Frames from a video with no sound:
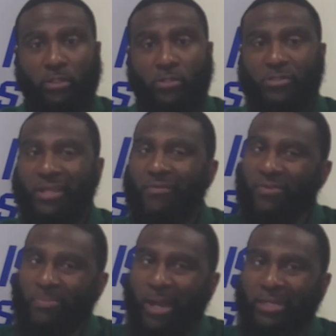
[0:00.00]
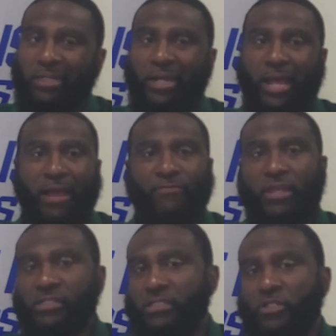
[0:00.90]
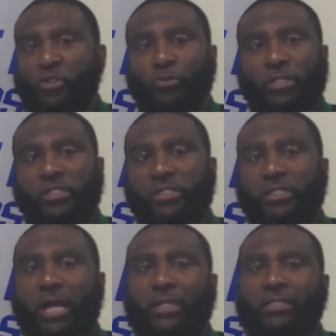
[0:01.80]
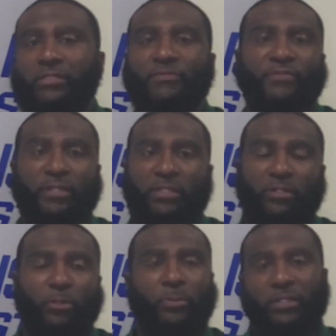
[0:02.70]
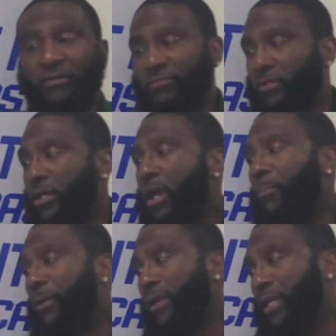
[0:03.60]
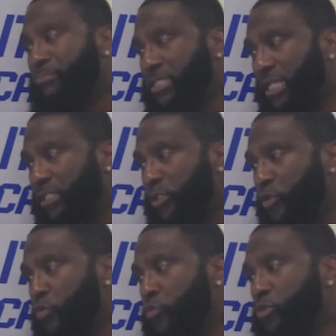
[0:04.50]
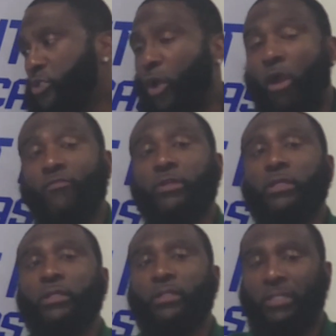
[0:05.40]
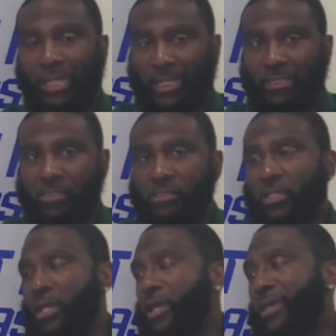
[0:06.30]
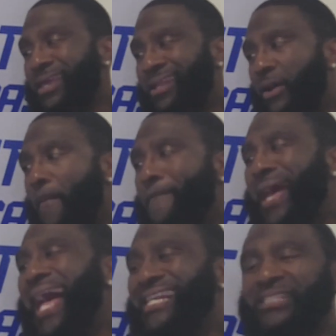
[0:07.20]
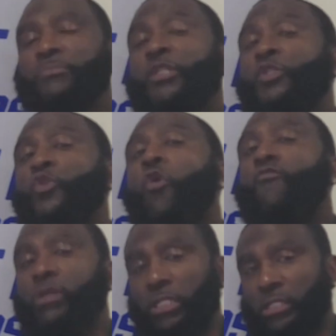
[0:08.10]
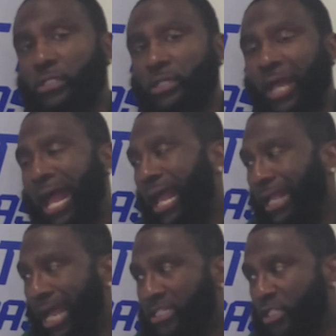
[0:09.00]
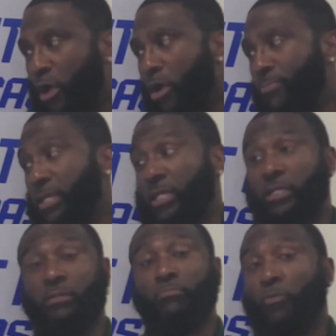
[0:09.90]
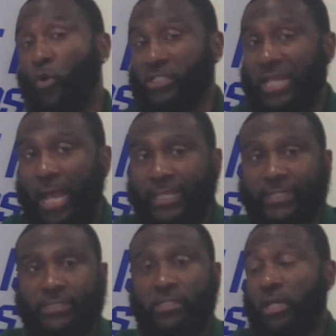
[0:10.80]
So everybody gonna have their situation, how they defend it or whatever. But I'm telling you, sorry, ladies, in a mass majority, I got y'all being more tired.